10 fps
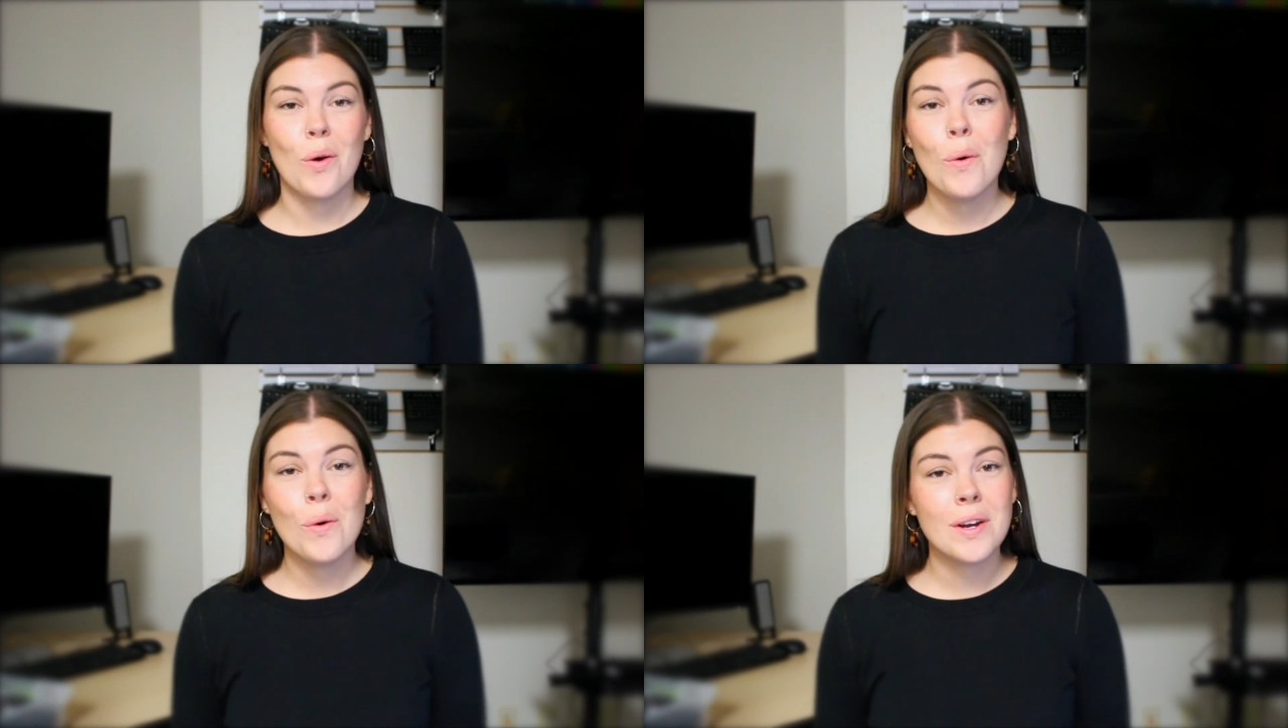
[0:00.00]

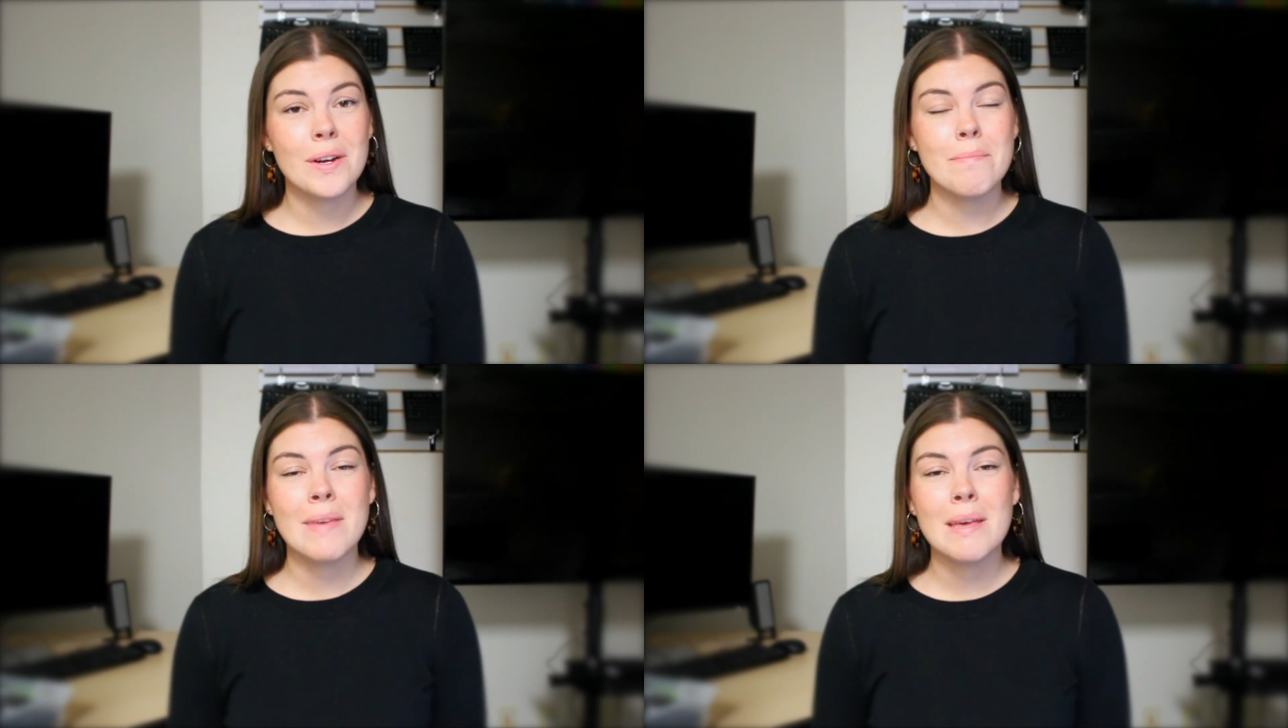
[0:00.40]

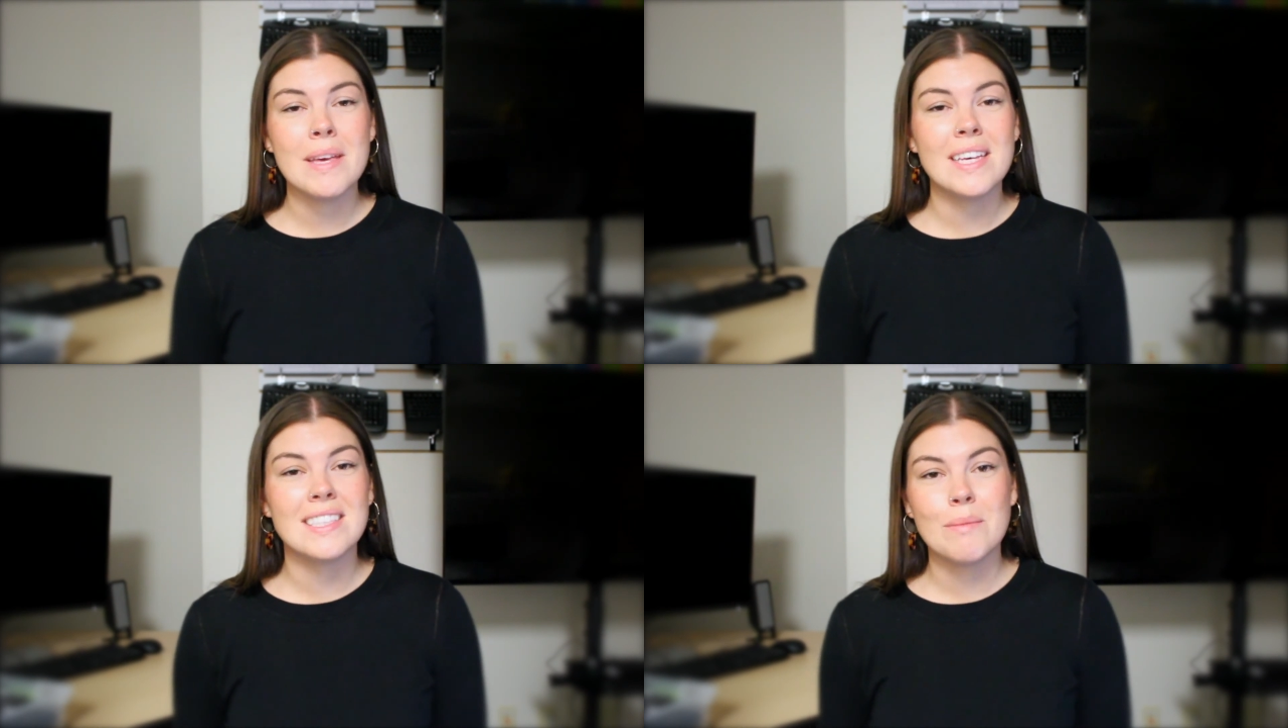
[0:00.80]
Or maybe
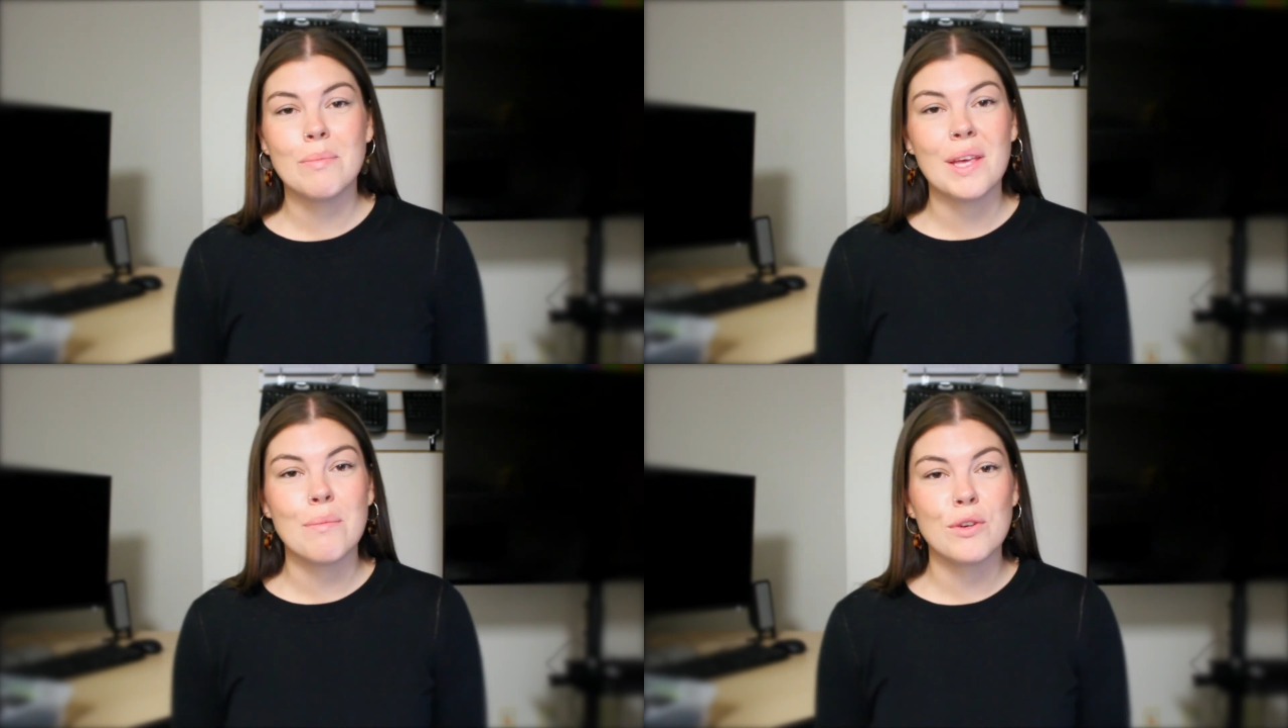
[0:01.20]
it
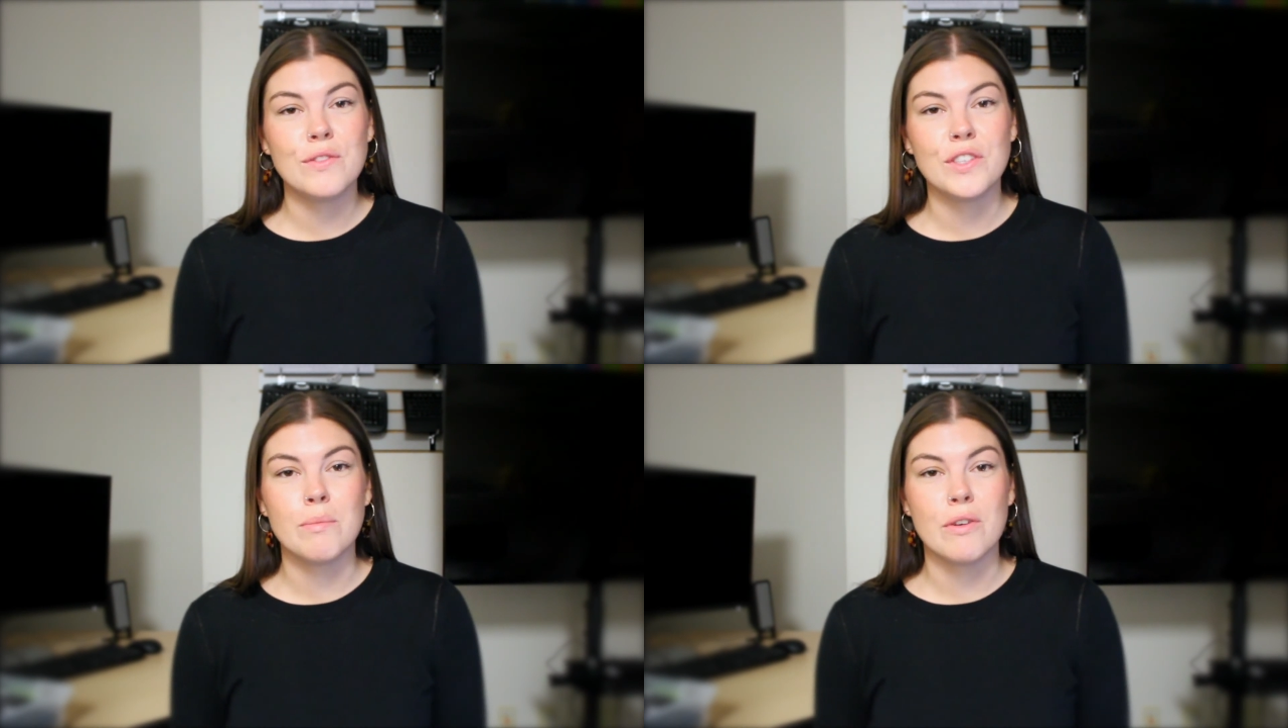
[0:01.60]
simply
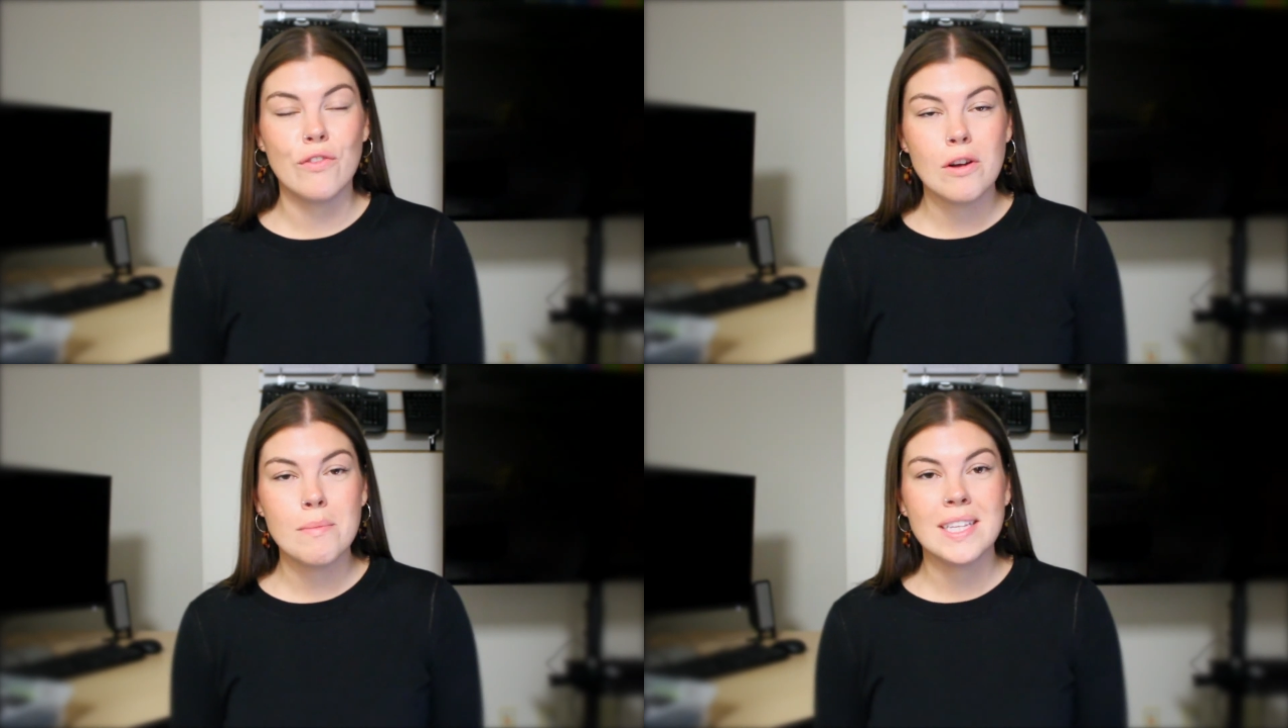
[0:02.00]
improves your
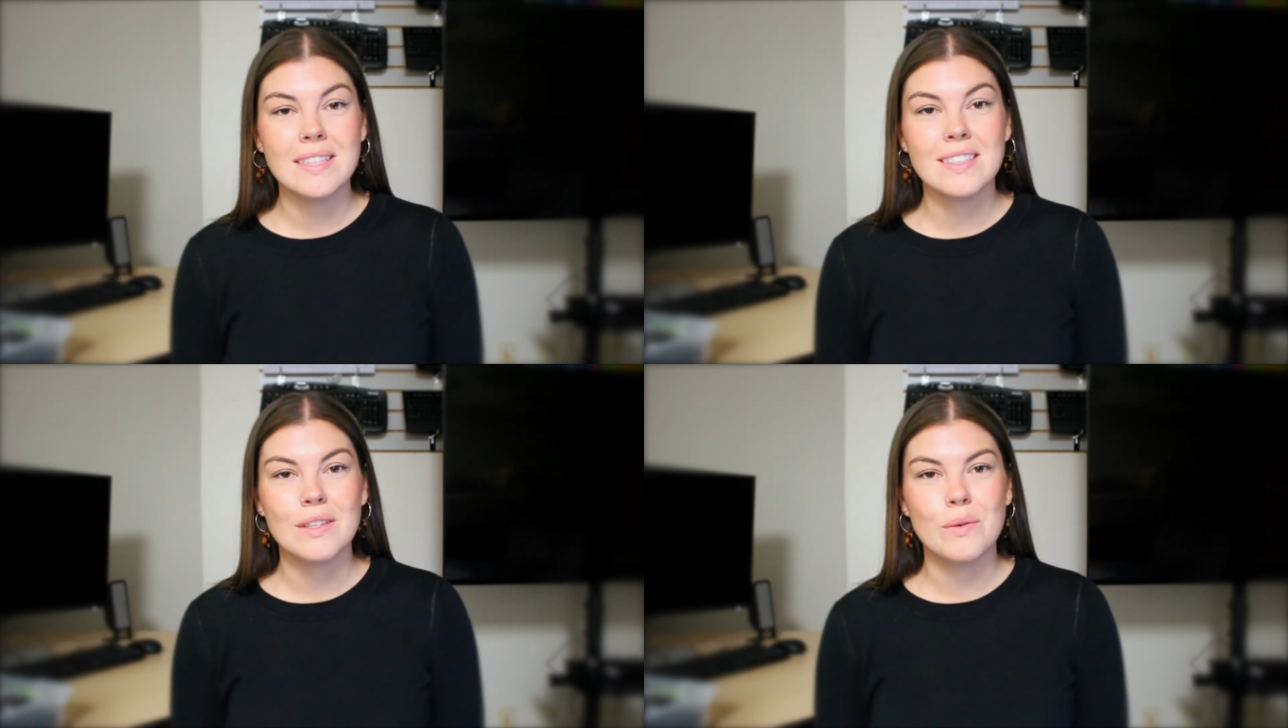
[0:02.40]
performance,